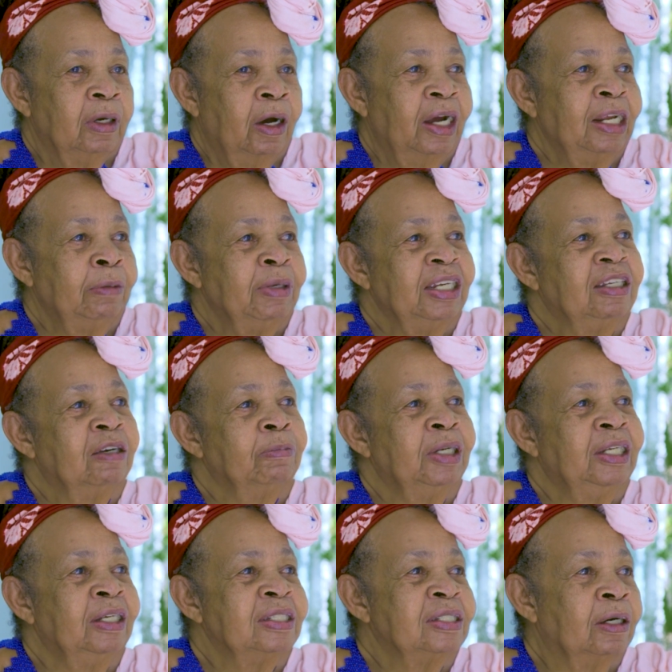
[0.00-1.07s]
Or them did give
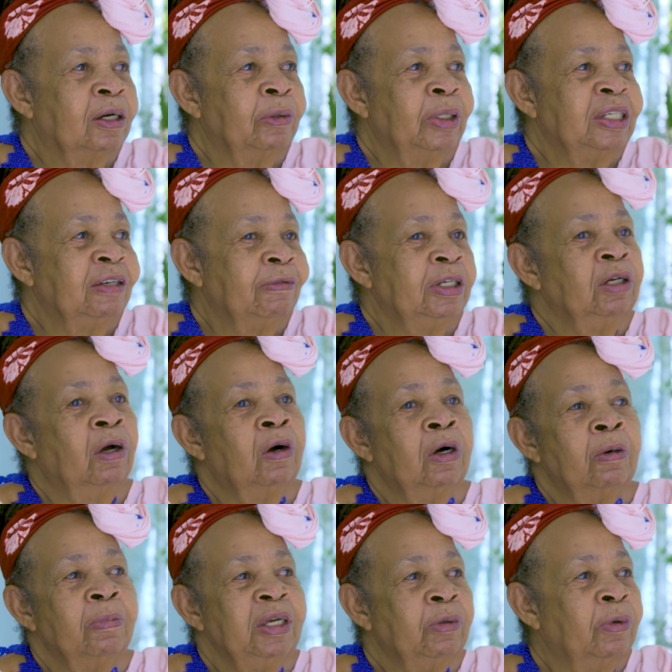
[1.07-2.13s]
me this or whatever.
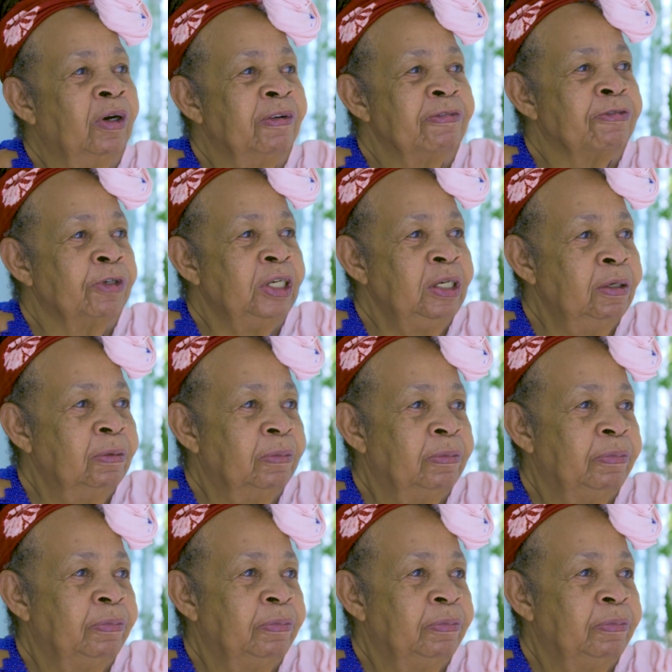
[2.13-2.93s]
No, me want free.